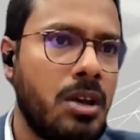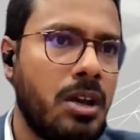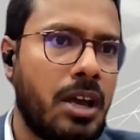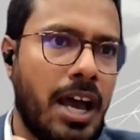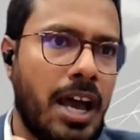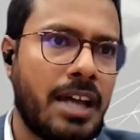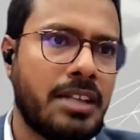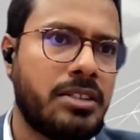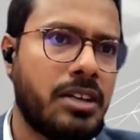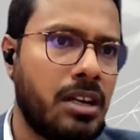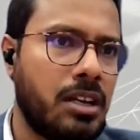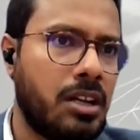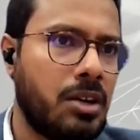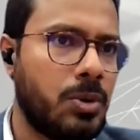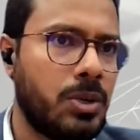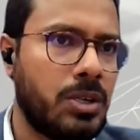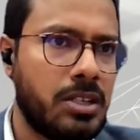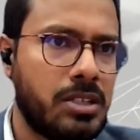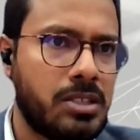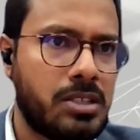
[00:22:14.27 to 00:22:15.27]
Agile
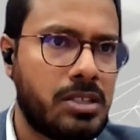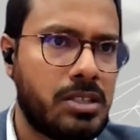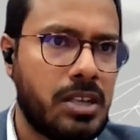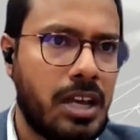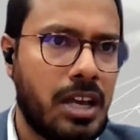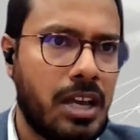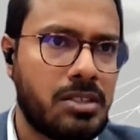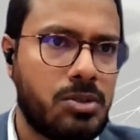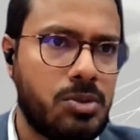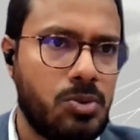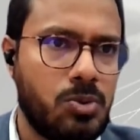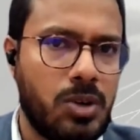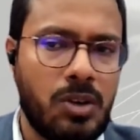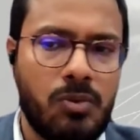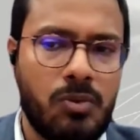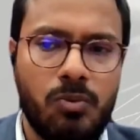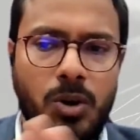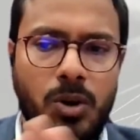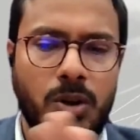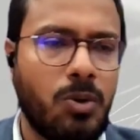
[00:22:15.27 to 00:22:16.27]
governance has to
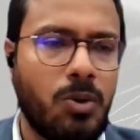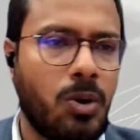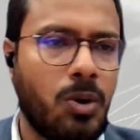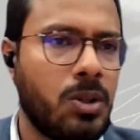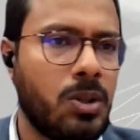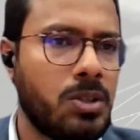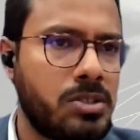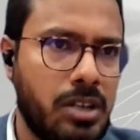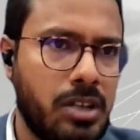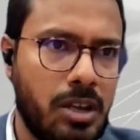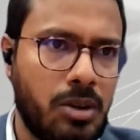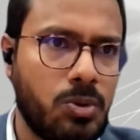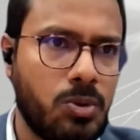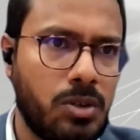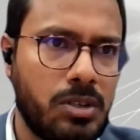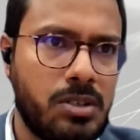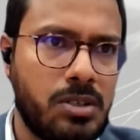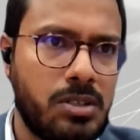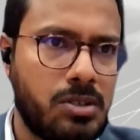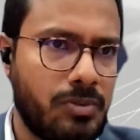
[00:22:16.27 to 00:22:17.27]
involve all
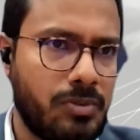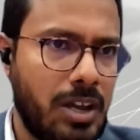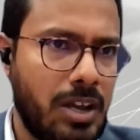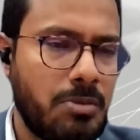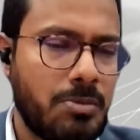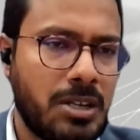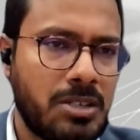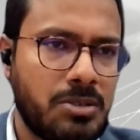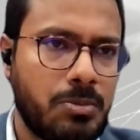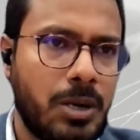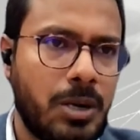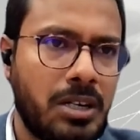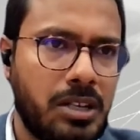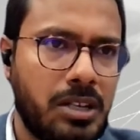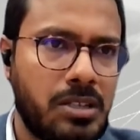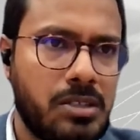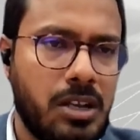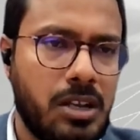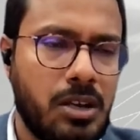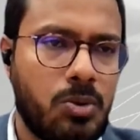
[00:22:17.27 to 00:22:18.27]
stakeholders, so very much
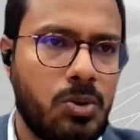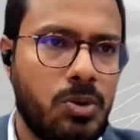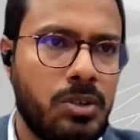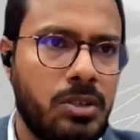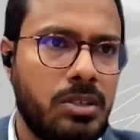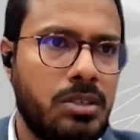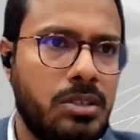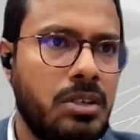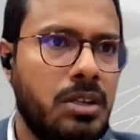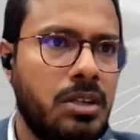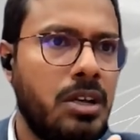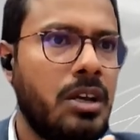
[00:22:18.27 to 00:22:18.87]
multi-stakeholder,